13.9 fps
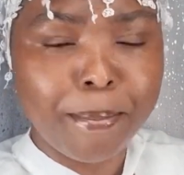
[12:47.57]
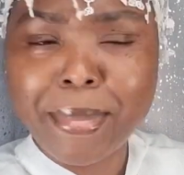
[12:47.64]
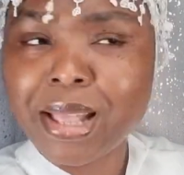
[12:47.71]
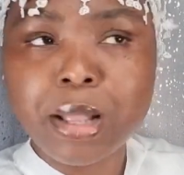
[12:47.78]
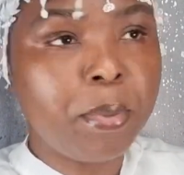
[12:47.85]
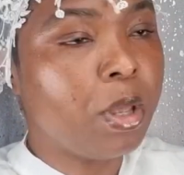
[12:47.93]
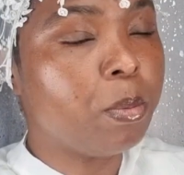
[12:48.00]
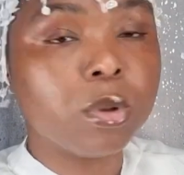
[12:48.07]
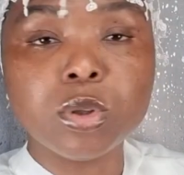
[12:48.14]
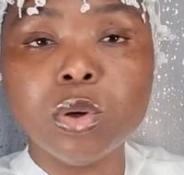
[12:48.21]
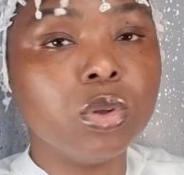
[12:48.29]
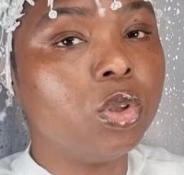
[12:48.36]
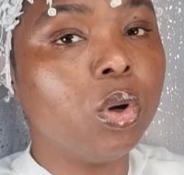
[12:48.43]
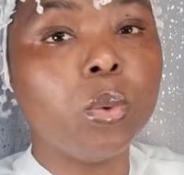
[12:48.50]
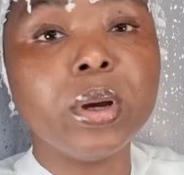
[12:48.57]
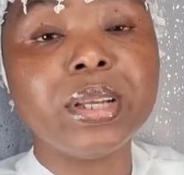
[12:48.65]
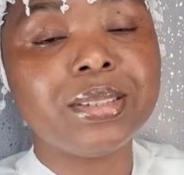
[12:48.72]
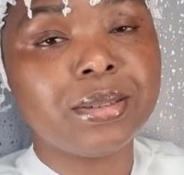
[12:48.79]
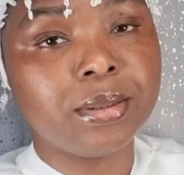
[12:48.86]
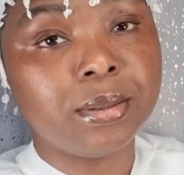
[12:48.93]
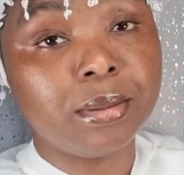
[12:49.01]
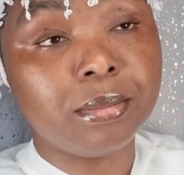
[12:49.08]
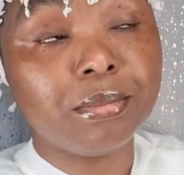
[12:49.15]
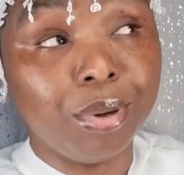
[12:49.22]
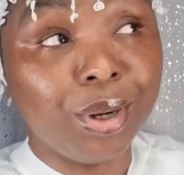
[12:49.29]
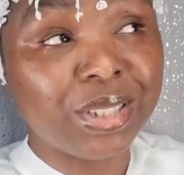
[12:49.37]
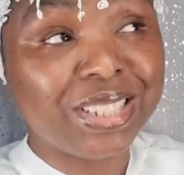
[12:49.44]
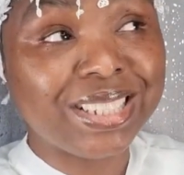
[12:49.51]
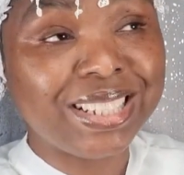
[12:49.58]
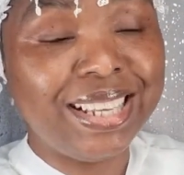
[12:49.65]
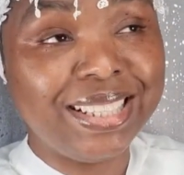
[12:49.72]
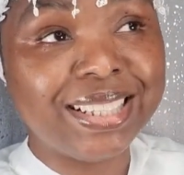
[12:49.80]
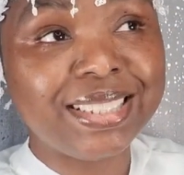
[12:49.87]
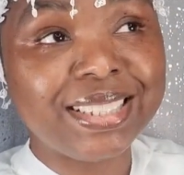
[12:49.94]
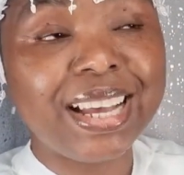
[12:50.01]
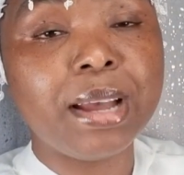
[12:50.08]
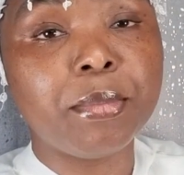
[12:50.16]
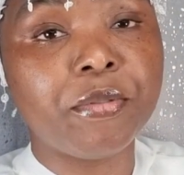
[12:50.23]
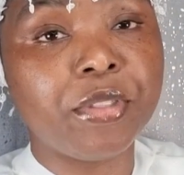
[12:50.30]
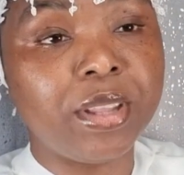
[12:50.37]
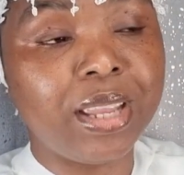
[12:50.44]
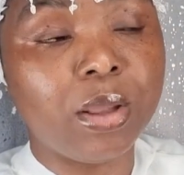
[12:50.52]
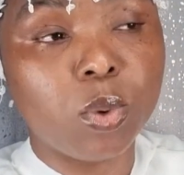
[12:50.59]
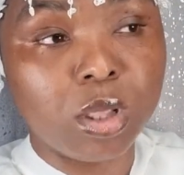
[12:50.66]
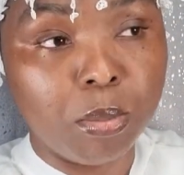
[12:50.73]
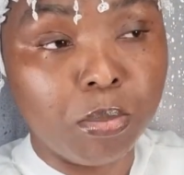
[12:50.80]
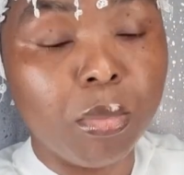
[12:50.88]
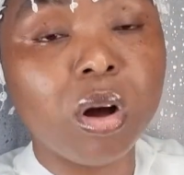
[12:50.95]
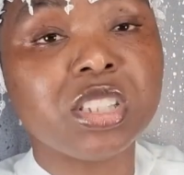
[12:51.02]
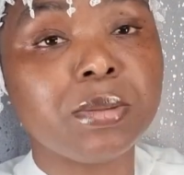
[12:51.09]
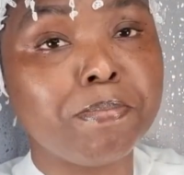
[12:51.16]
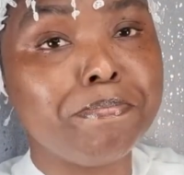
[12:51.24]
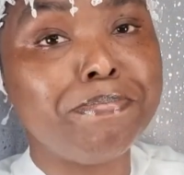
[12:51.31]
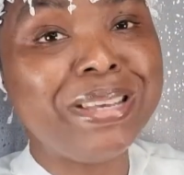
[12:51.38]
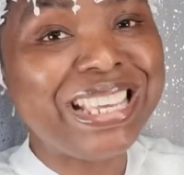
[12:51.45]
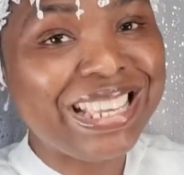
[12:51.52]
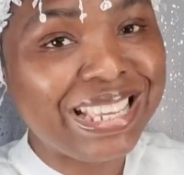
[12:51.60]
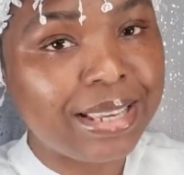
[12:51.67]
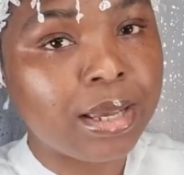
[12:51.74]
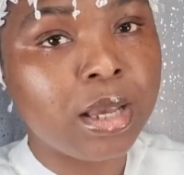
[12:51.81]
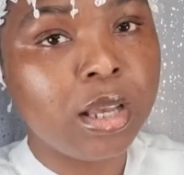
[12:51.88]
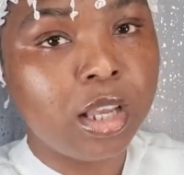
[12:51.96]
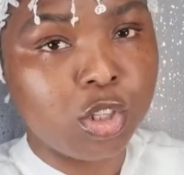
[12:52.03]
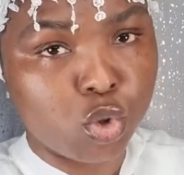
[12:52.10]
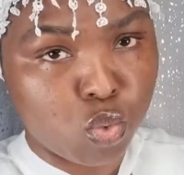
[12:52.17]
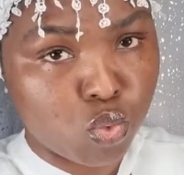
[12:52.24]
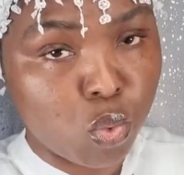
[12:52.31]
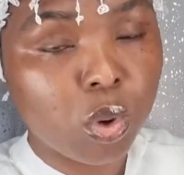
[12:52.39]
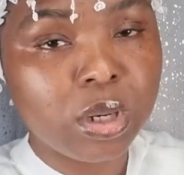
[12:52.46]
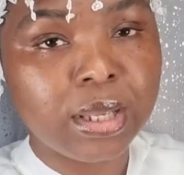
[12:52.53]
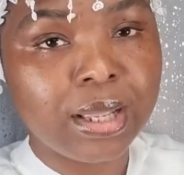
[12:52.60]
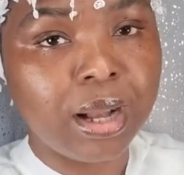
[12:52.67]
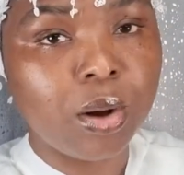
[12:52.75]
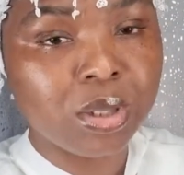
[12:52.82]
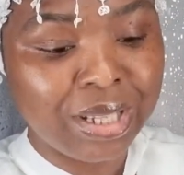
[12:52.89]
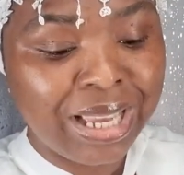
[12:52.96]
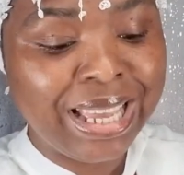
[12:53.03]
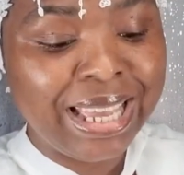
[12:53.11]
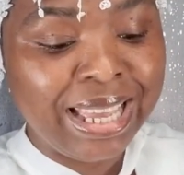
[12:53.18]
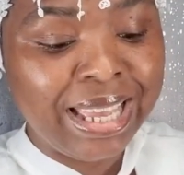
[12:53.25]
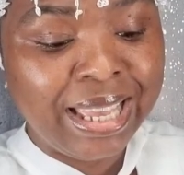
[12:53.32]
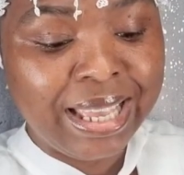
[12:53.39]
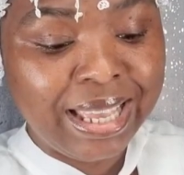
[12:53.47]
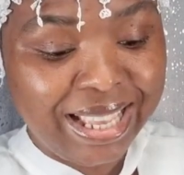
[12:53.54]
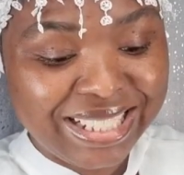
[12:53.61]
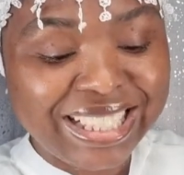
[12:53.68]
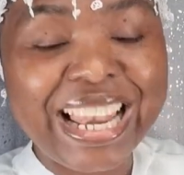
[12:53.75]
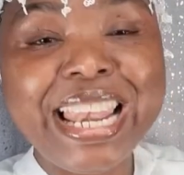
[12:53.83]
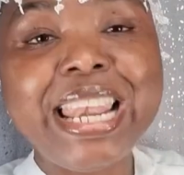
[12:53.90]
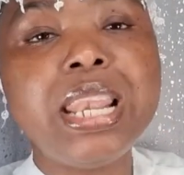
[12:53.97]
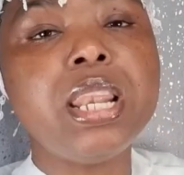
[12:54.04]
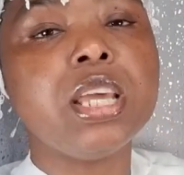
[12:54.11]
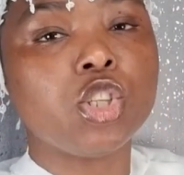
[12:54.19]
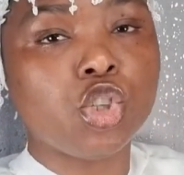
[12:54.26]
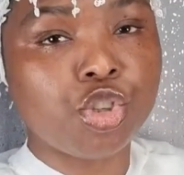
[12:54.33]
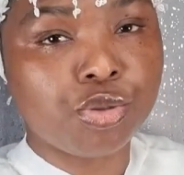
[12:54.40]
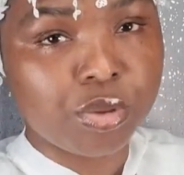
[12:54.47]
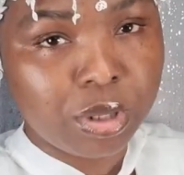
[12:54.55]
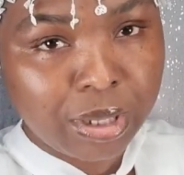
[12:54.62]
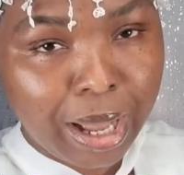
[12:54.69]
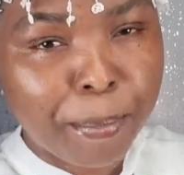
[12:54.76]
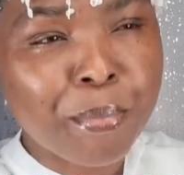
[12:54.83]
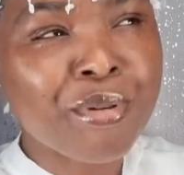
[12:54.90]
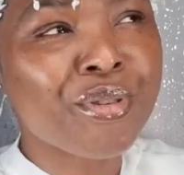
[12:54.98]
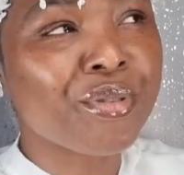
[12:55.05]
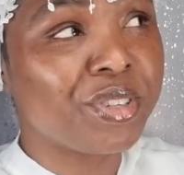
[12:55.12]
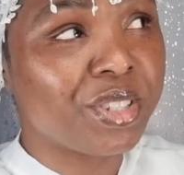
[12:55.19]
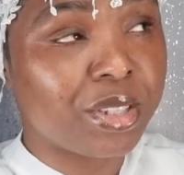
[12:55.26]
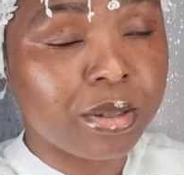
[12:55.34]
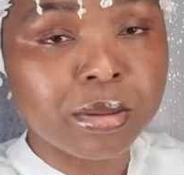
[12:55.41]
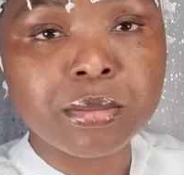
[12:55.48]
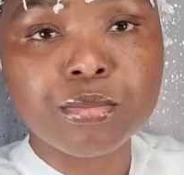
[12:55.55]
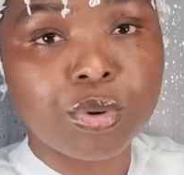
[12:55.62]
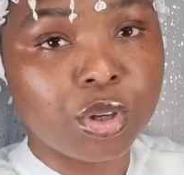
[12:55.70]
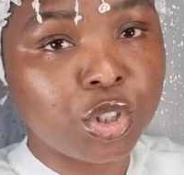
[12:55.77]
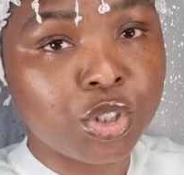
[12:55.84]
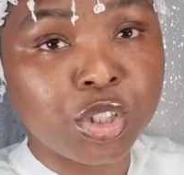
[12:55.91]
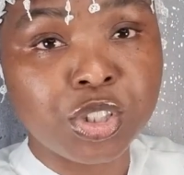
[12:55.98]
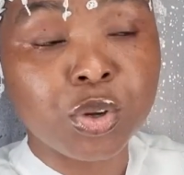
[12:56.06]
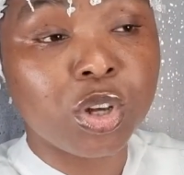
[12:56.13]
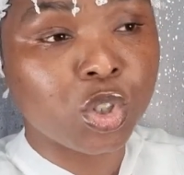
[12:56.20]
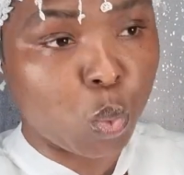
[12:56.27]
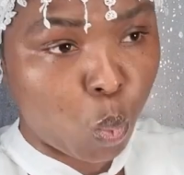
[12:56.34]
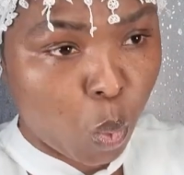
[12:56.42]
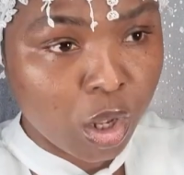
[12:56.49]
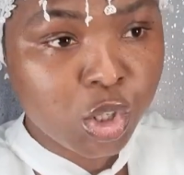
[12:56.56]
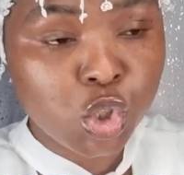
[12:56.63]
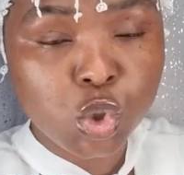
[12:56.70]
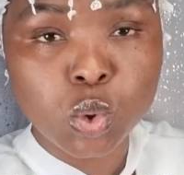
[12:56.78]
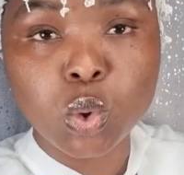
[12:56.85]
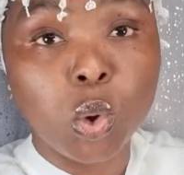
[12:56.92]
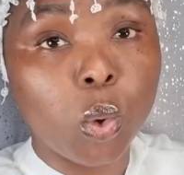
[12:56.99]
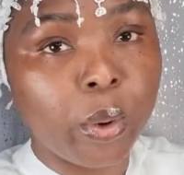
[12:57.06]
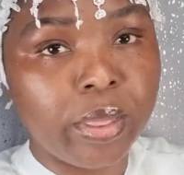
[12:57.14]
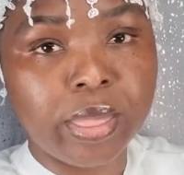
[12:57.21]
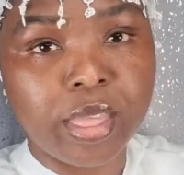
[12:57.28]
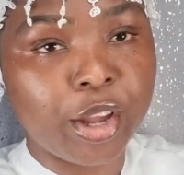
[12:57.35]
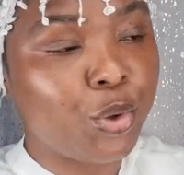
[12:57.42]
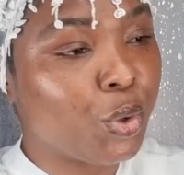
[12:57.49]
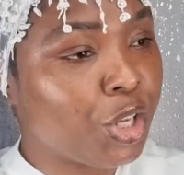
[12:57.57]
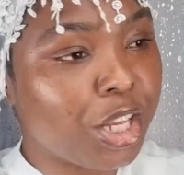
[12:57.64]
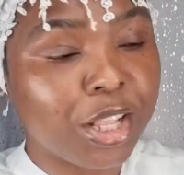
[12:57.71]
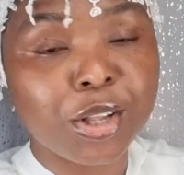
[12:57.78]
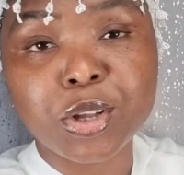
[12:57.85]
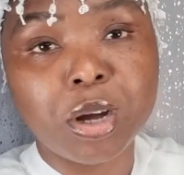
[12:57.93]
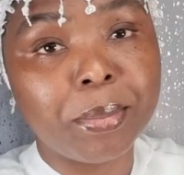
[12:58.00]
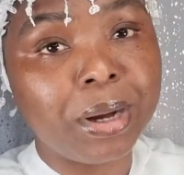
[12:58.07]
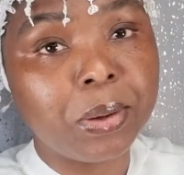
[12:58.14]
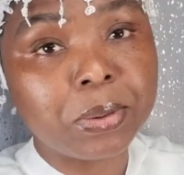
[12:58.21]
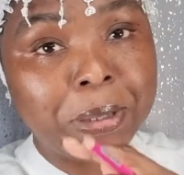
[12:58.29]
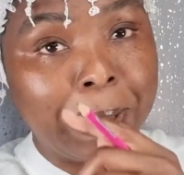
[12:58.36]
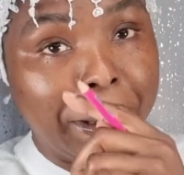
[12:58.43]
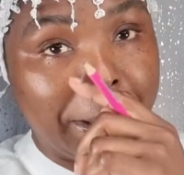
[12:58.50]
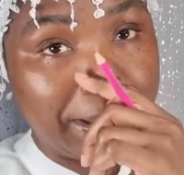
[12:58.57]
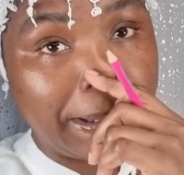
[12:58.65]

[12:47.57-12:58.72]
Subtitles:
Many people don't know it. But in the time of the end, when the MOTB is rolling out, it's literally a prison, brothers and sisters. Because once you go in there, you cannot come out.